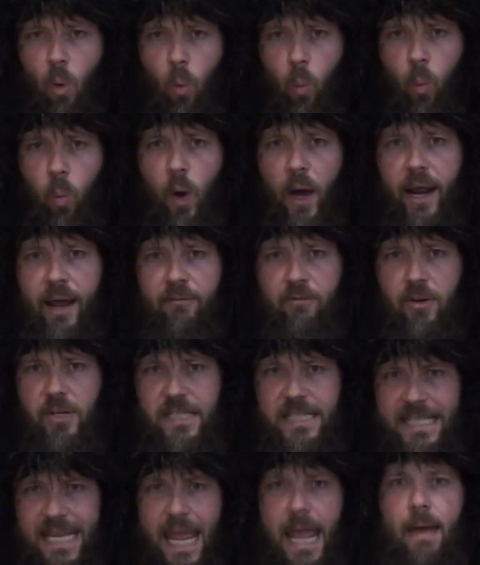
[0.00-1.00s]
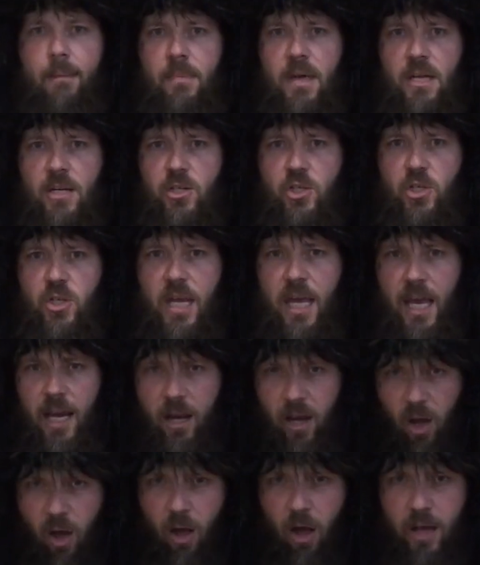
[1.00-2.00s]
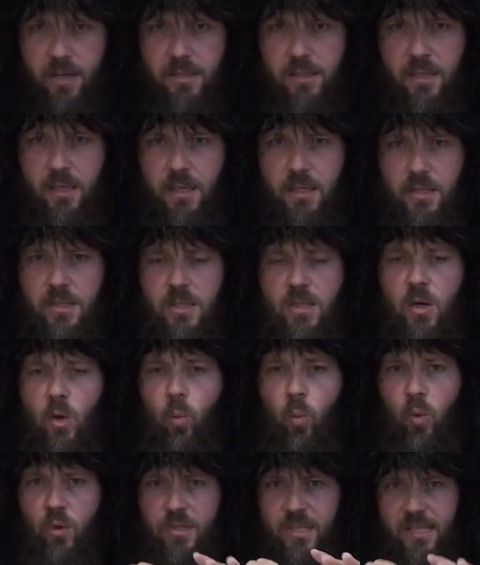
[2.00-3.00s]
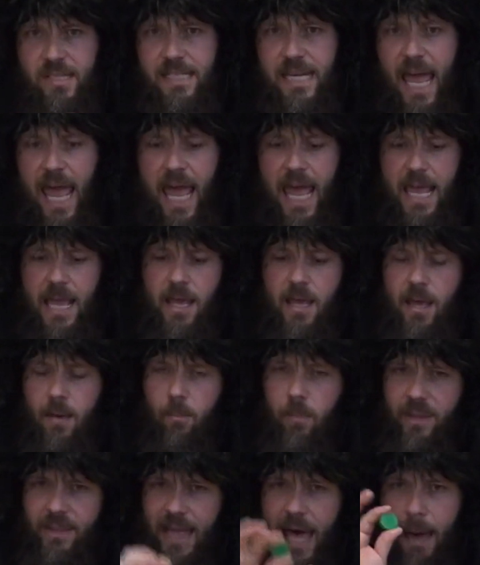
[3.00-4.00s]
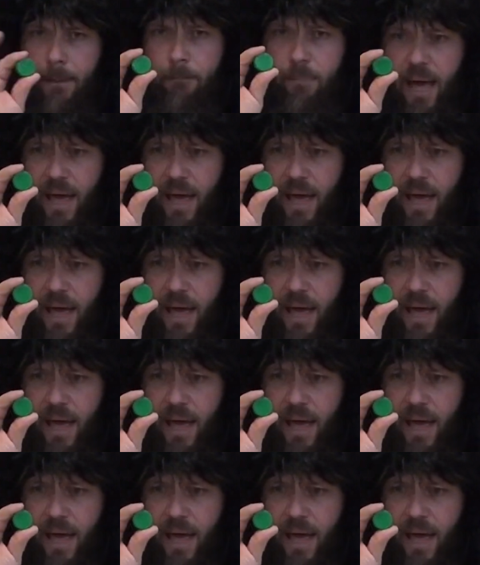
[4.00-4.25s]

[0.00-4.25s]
Whatever damage it causes will stay. But that